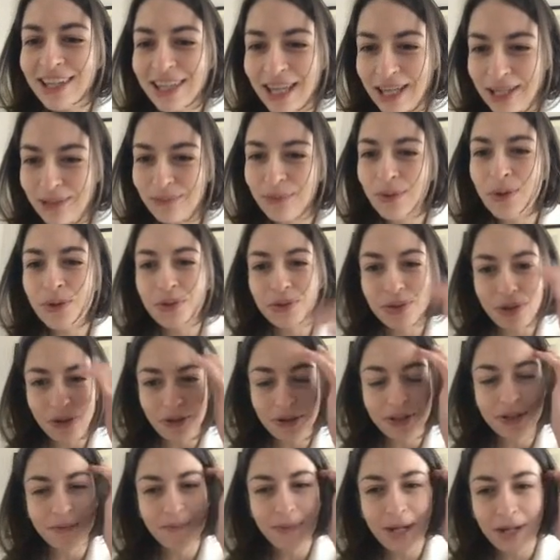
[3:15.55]
Yes, we'll
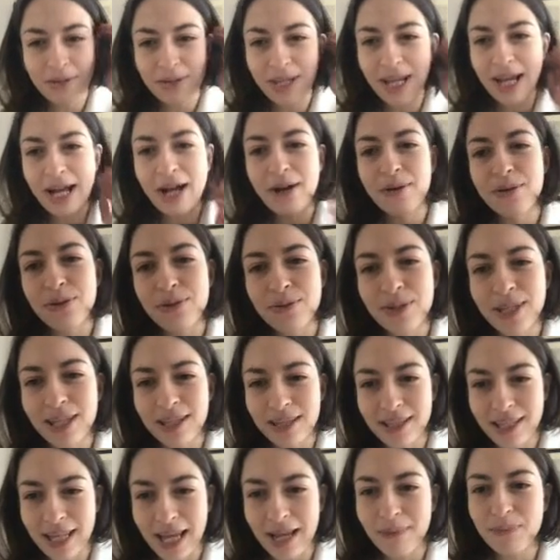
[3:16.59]
talk about how you
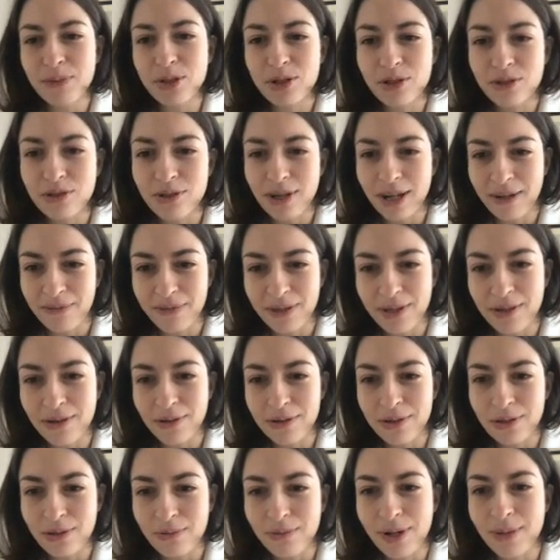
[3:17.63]
can capture traffic
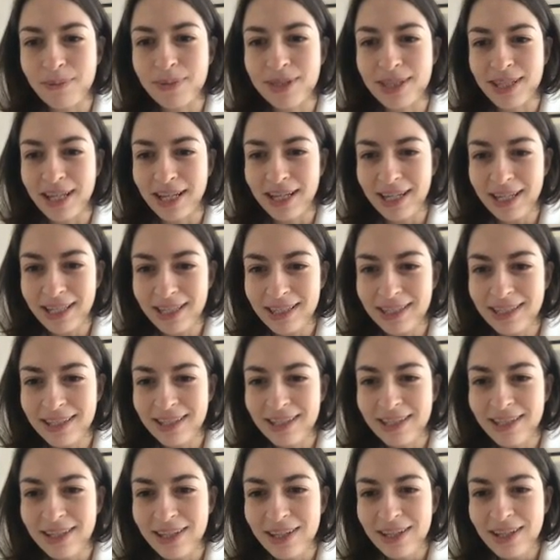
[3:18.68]
on your website,
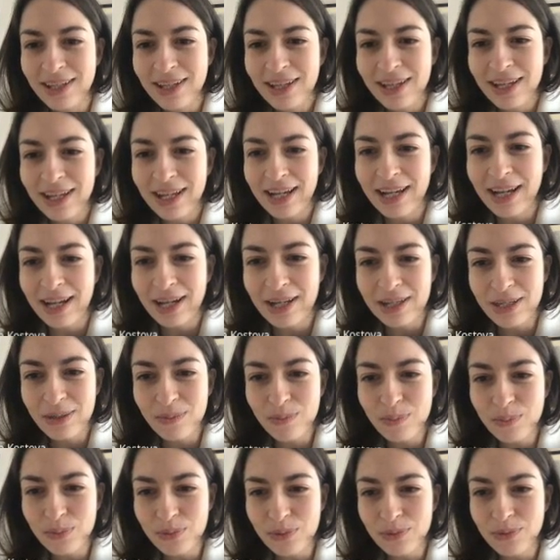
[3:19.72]
uh,
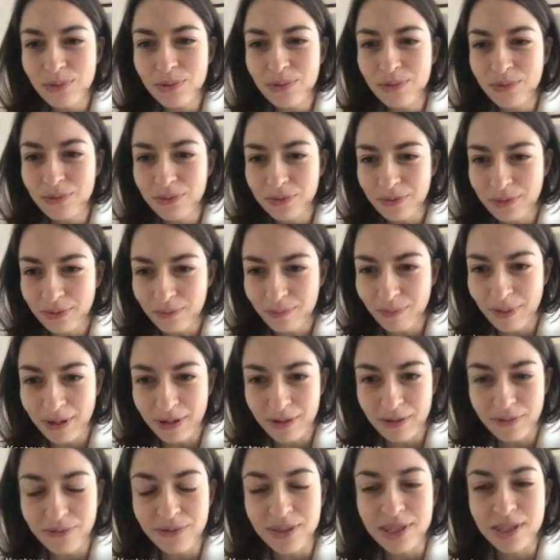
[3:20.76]
improve
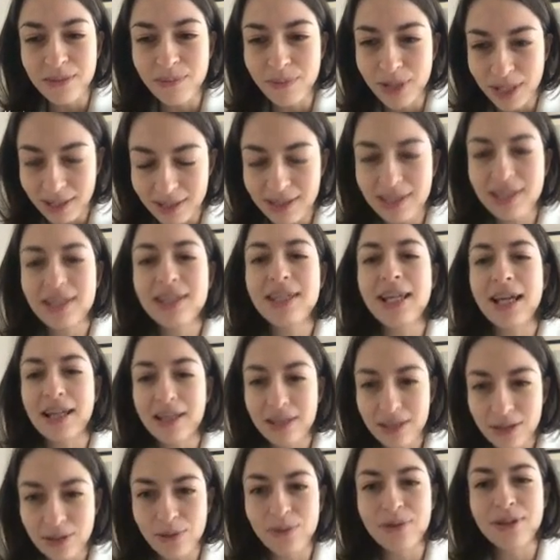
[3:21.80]
more visibility.
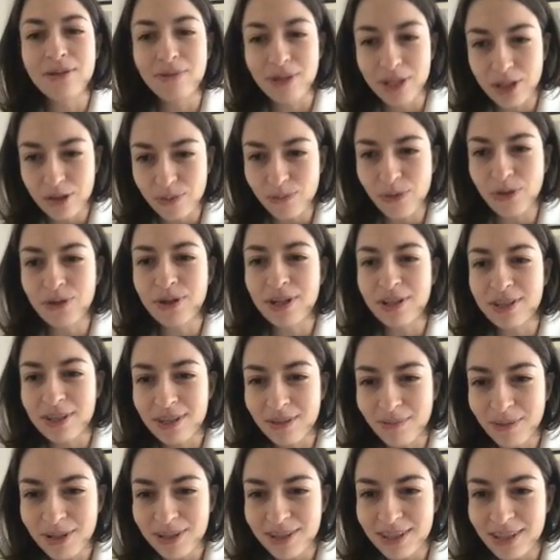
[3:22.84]
Yes, so reach more
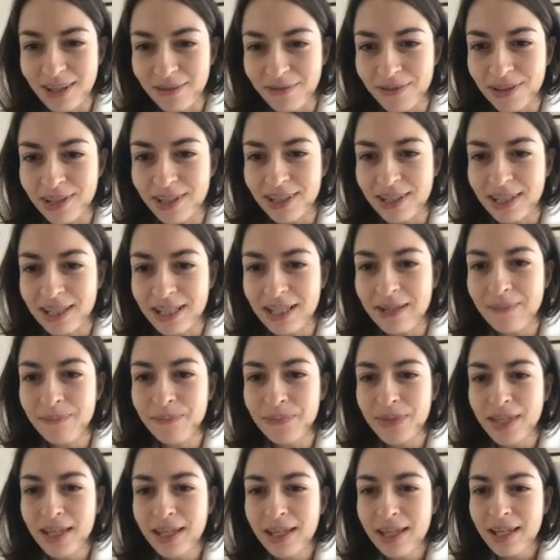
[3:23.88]
customers, definitely.
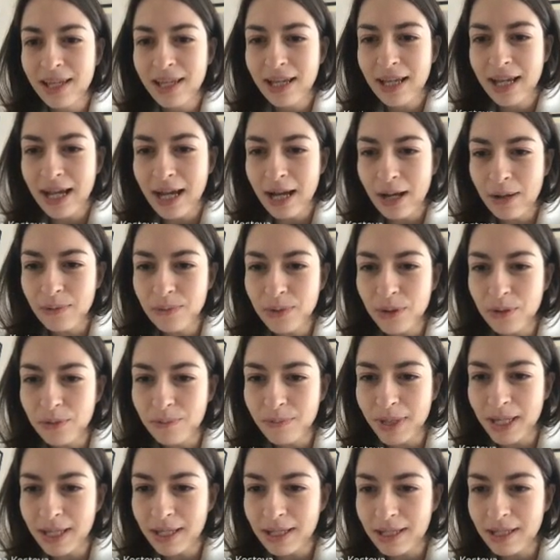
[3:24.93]
How we'll
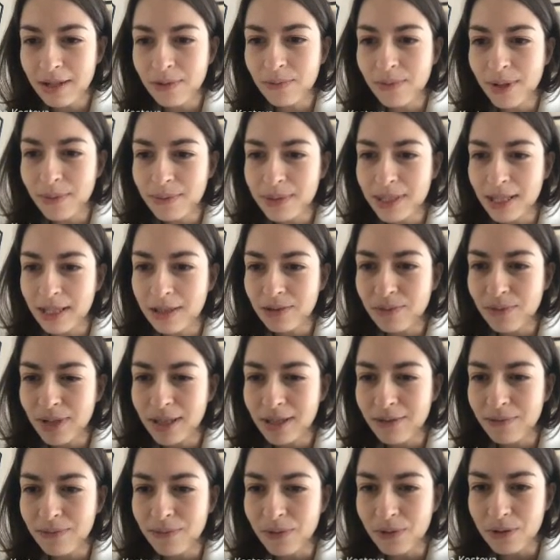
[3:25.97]
make a website
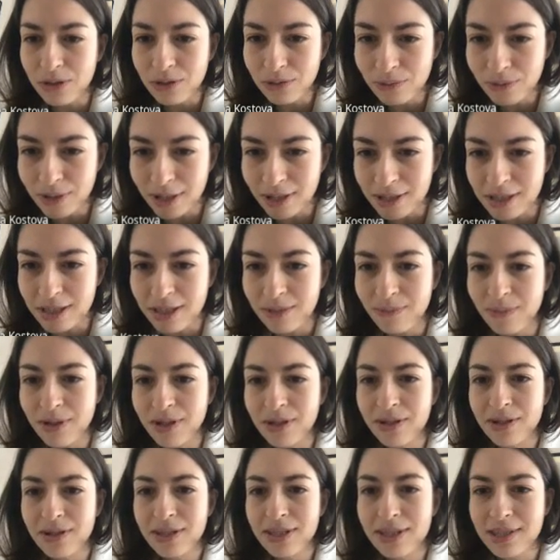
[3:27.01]
ready for new
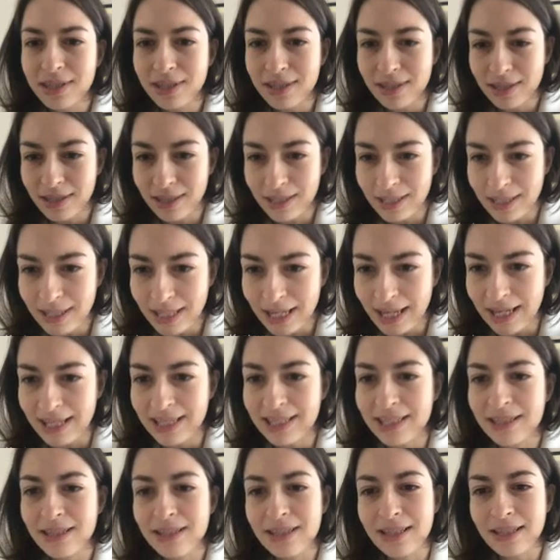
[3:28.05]
customers.
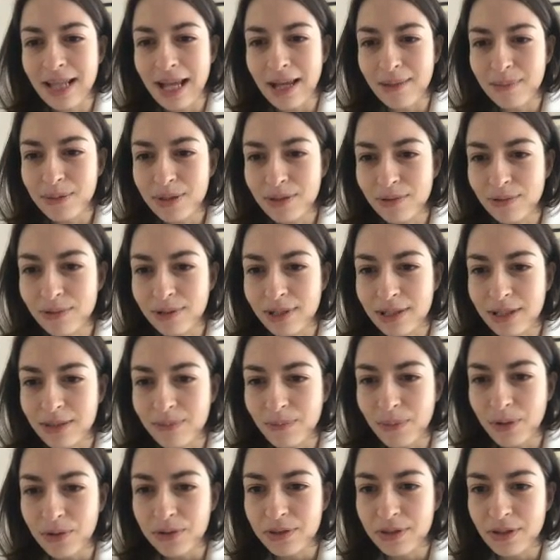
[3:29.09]
Yes, absolutely
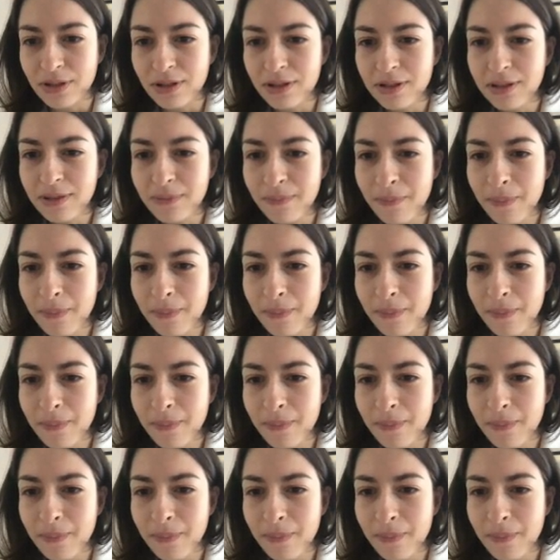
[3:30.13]
spot on.